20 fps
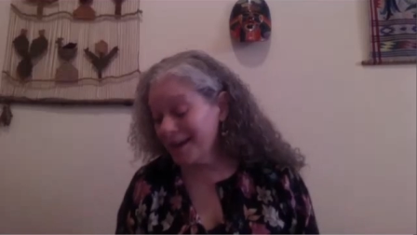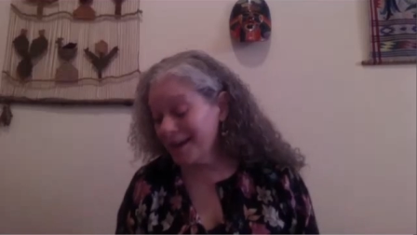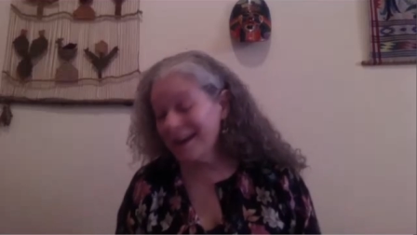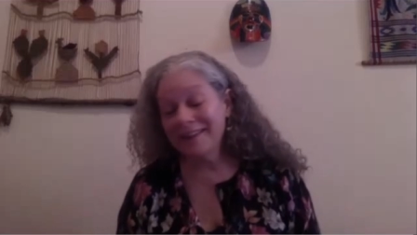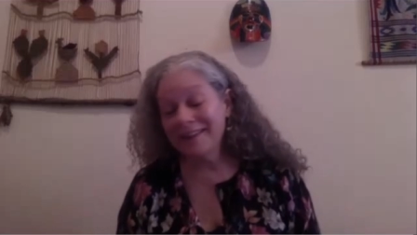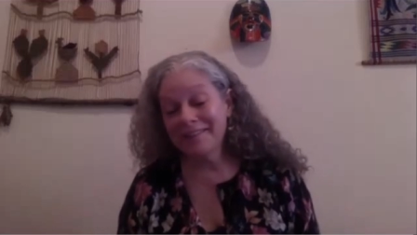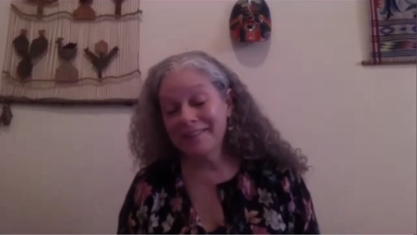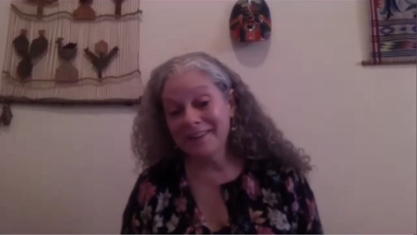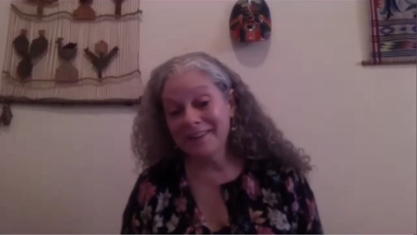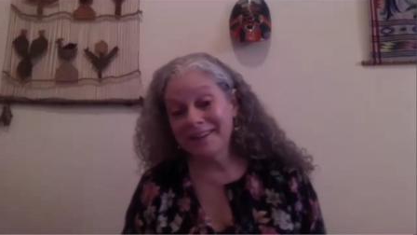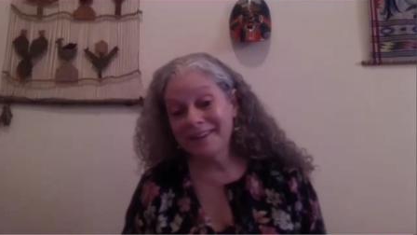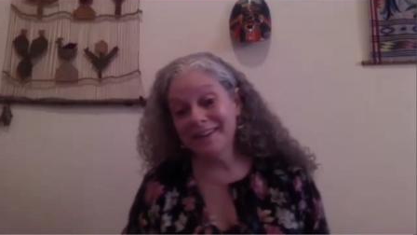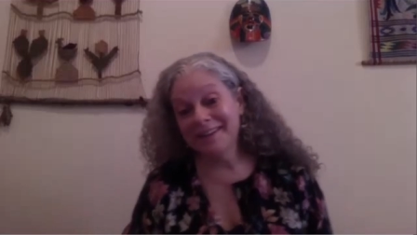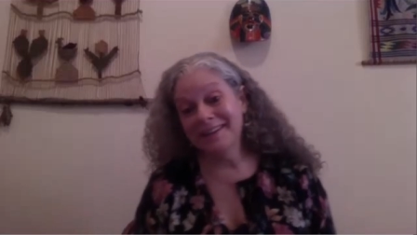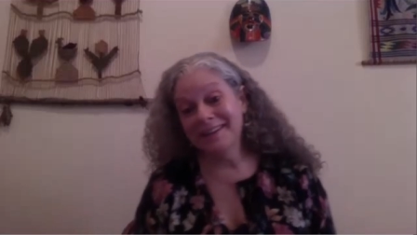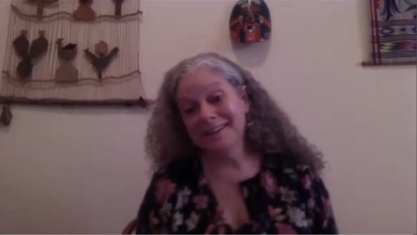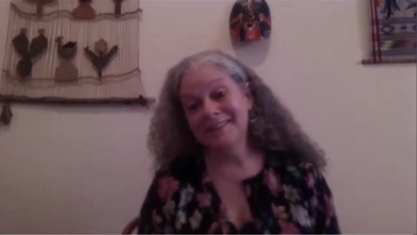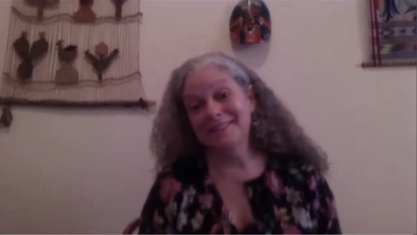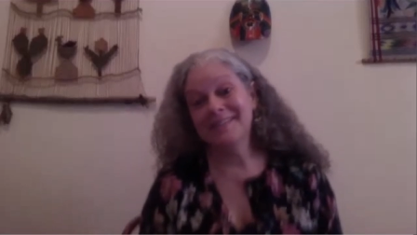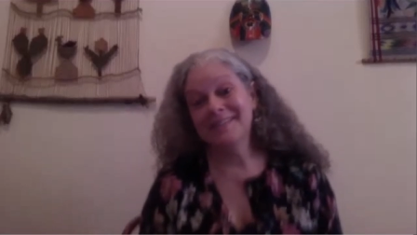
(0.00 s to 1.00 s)
And then
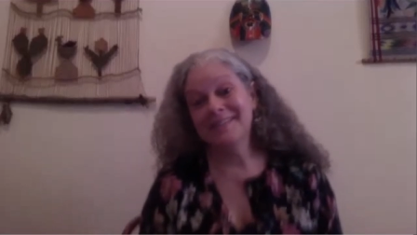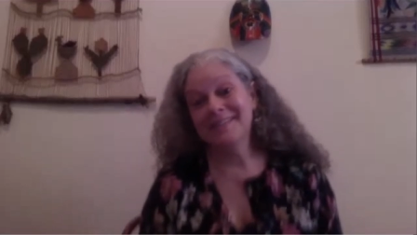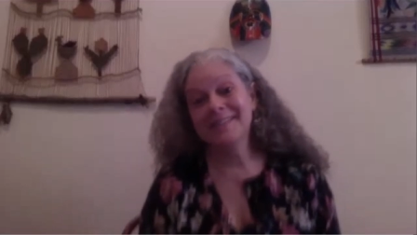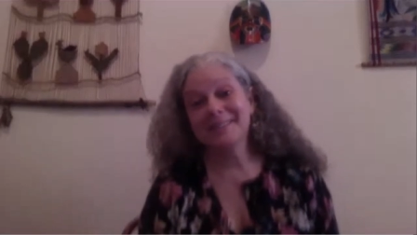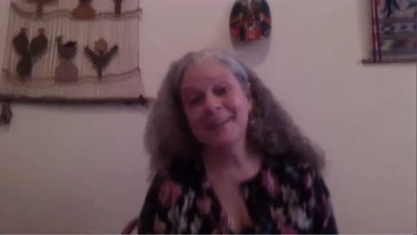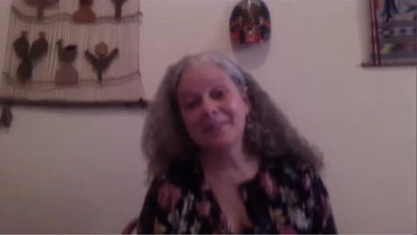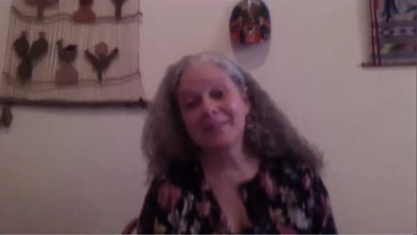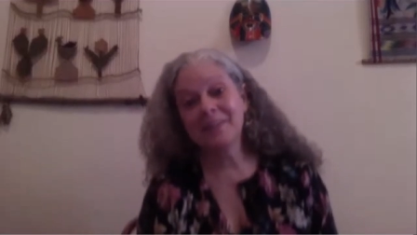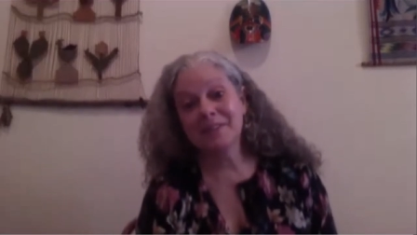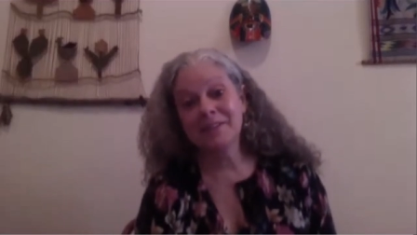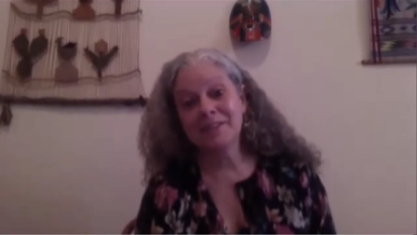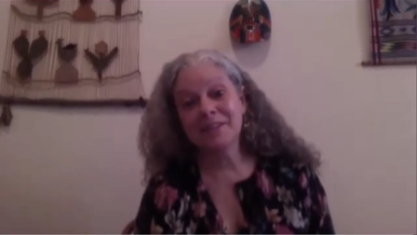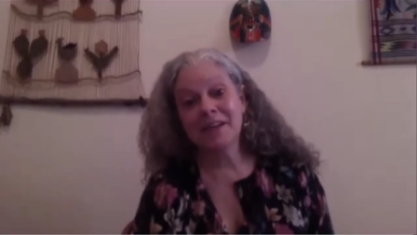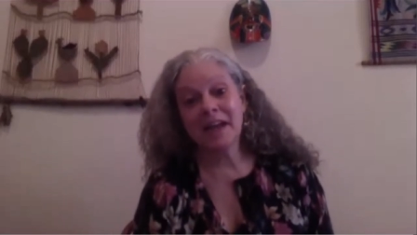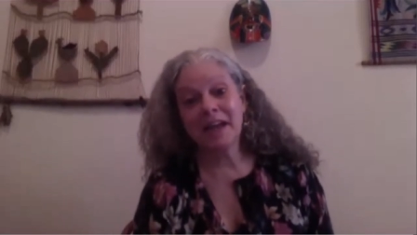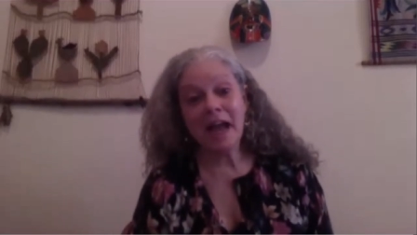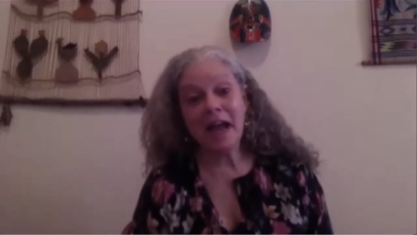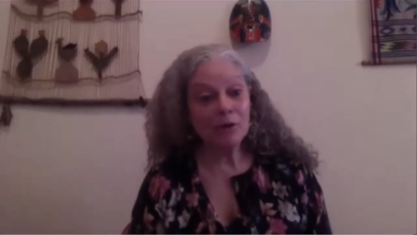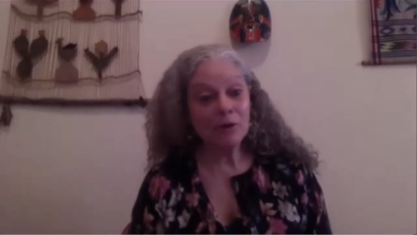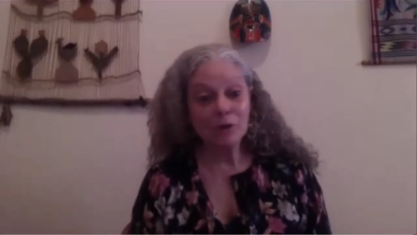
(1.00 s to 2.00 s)
he's like,
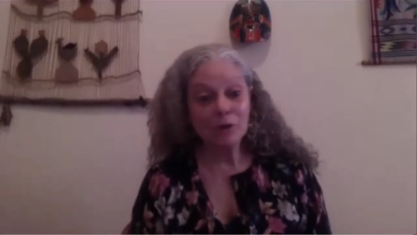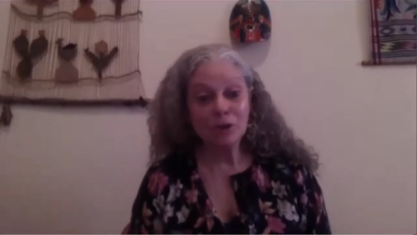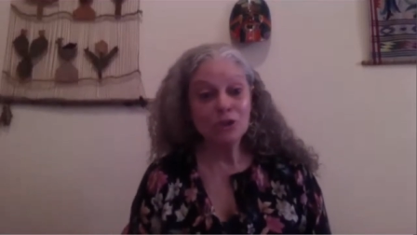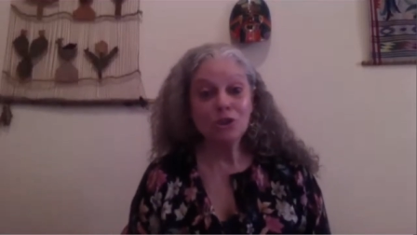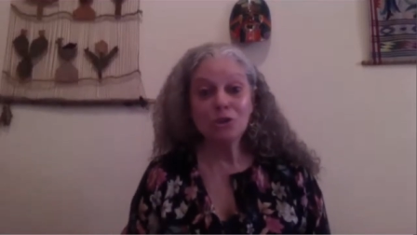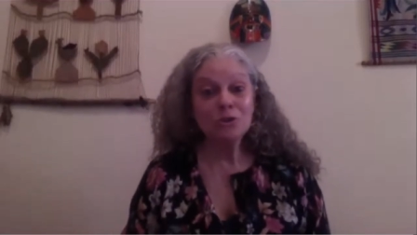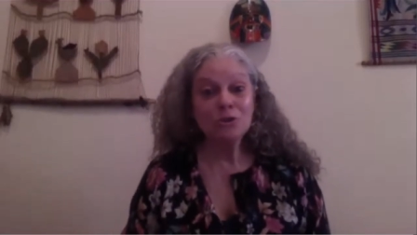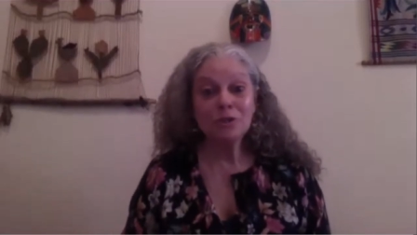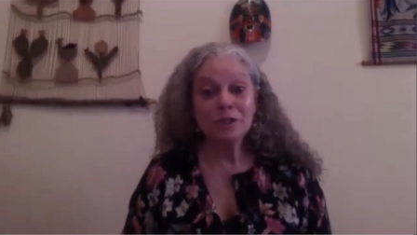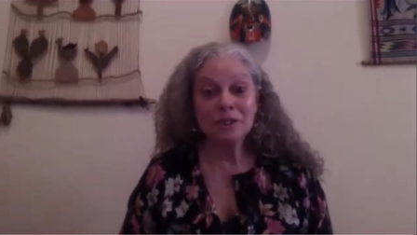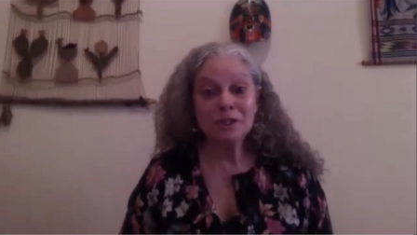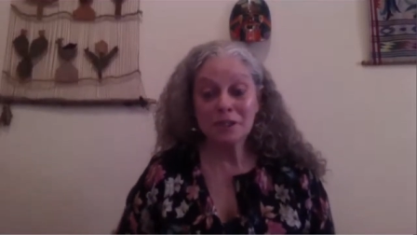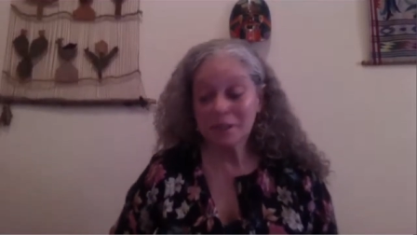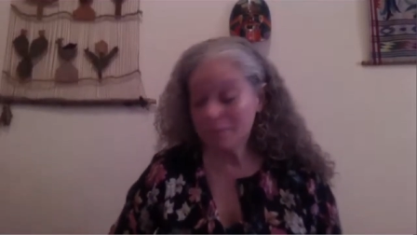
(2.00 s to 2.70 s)
how could you do this to